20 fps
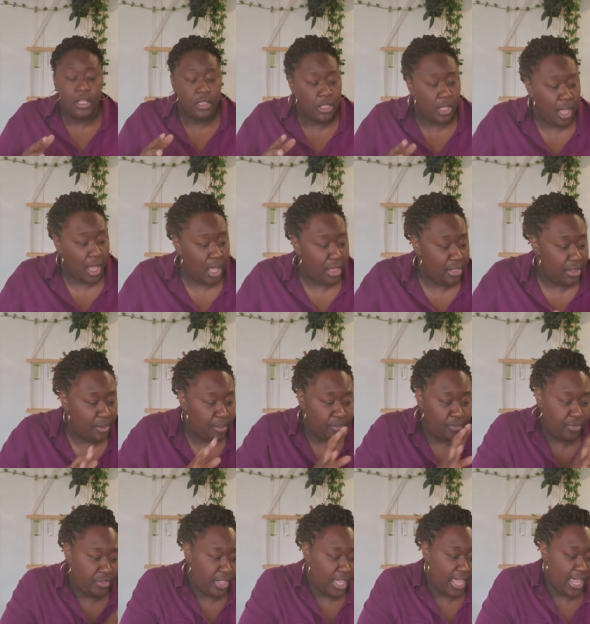The other
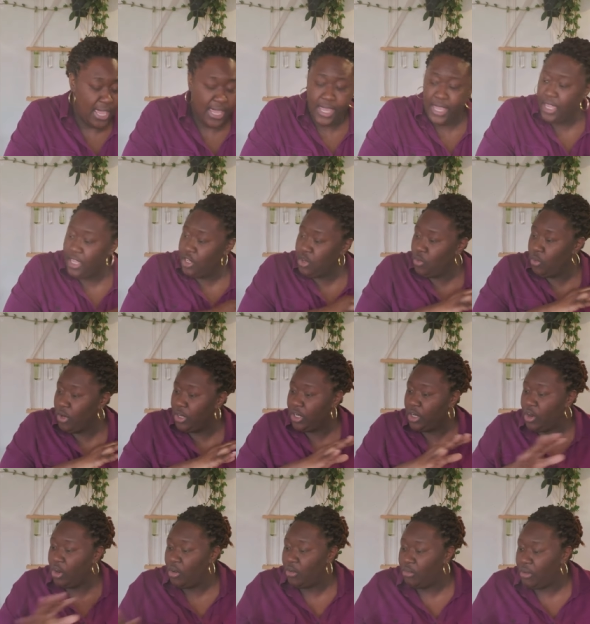thing, you want to
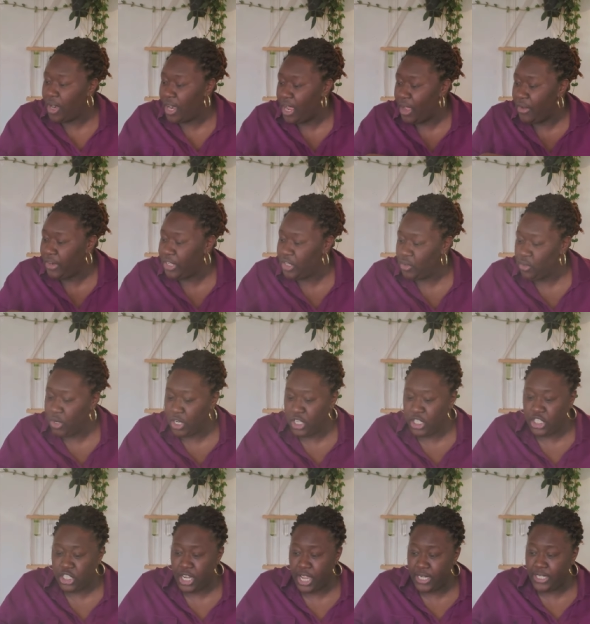go around and you want
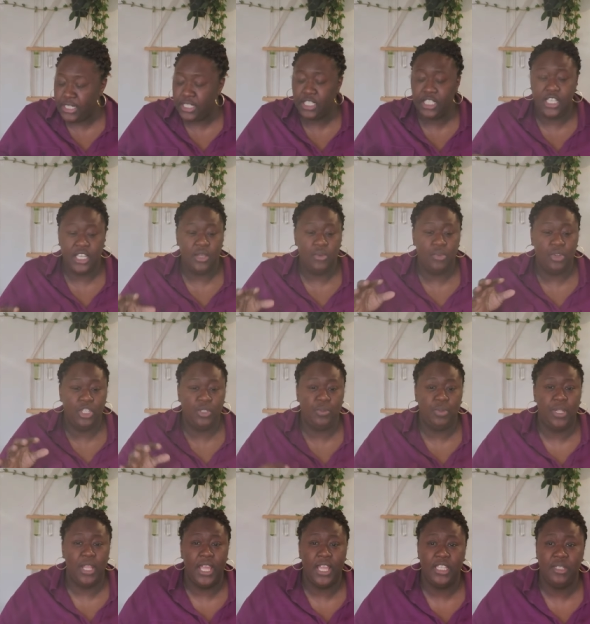to check to see which
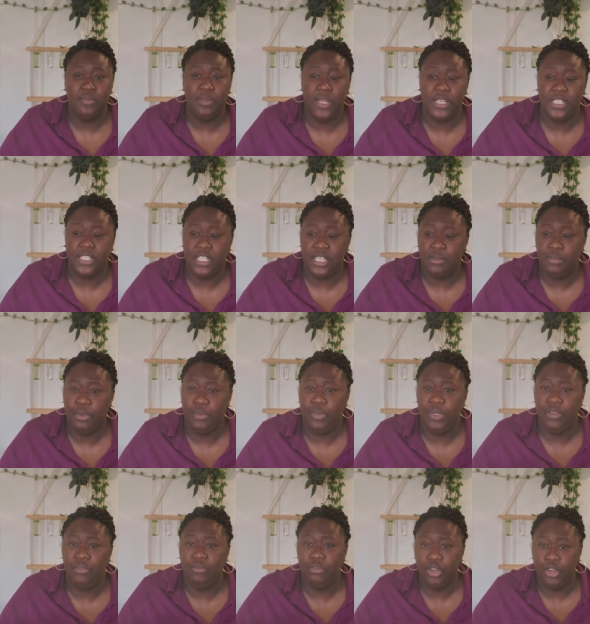plants may seem to
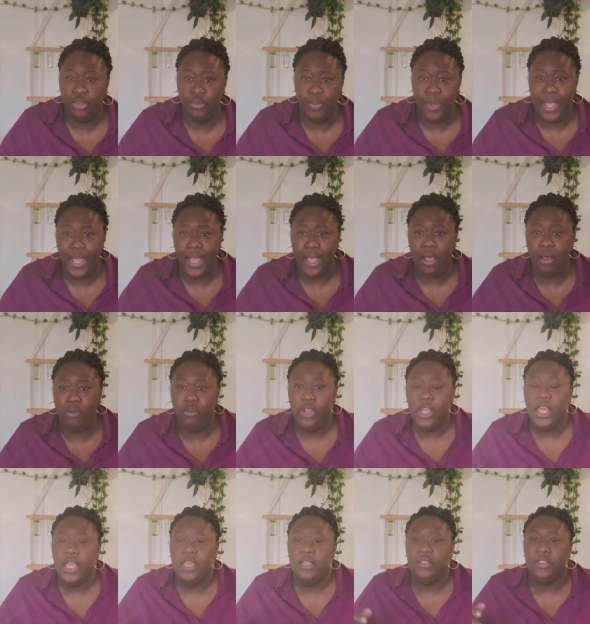be root bound.
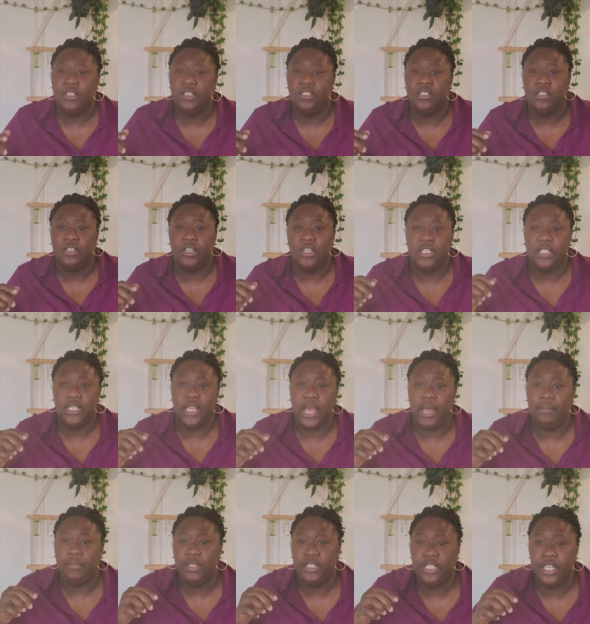This is a good
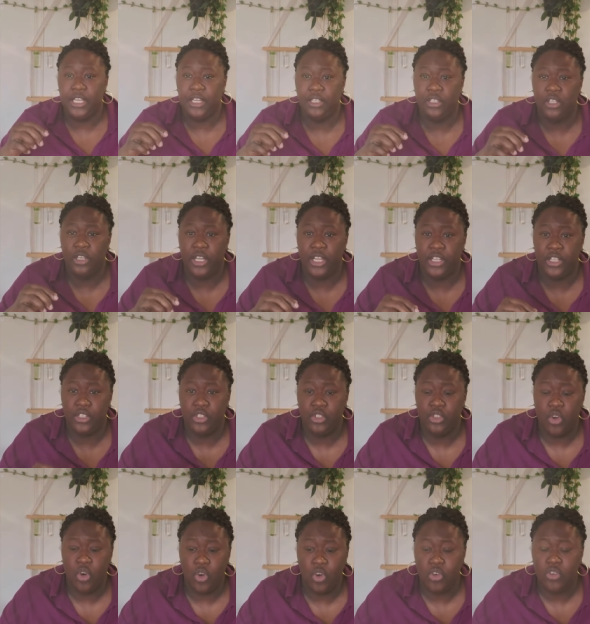time to take a look at the
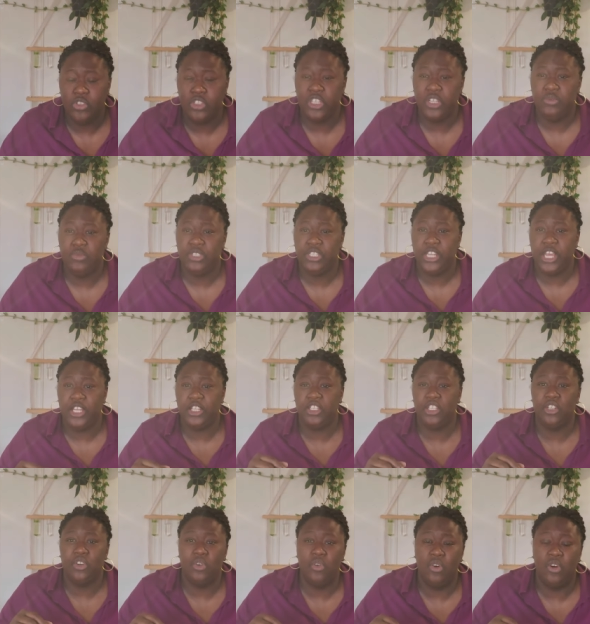soil, see what's
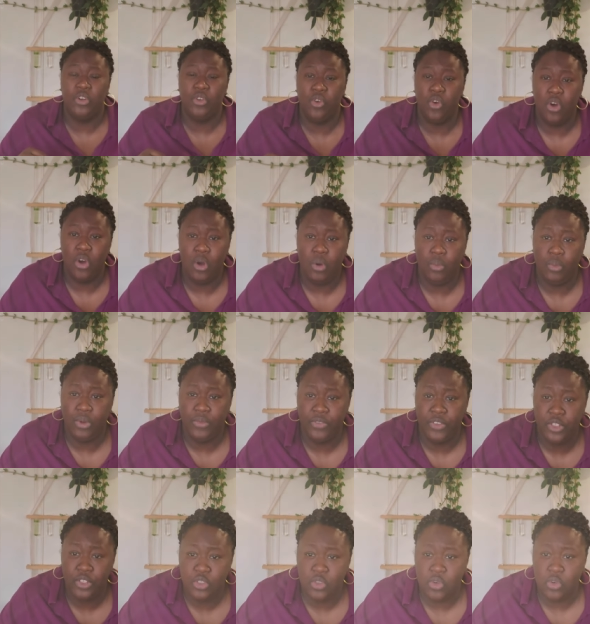actually going on with
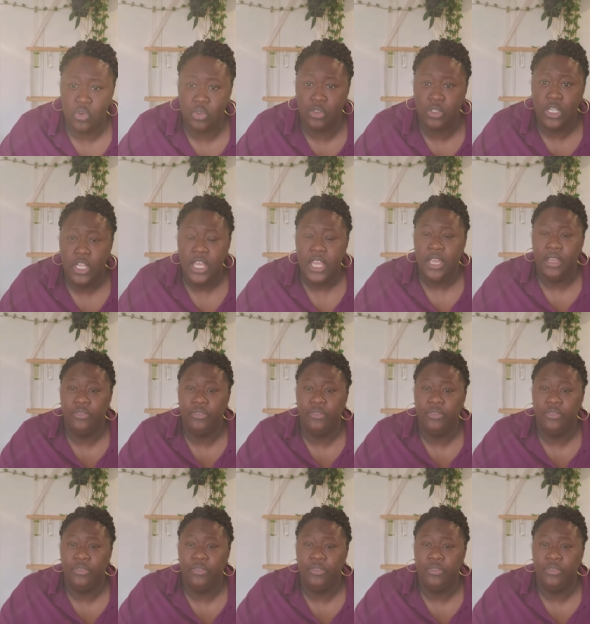the soil.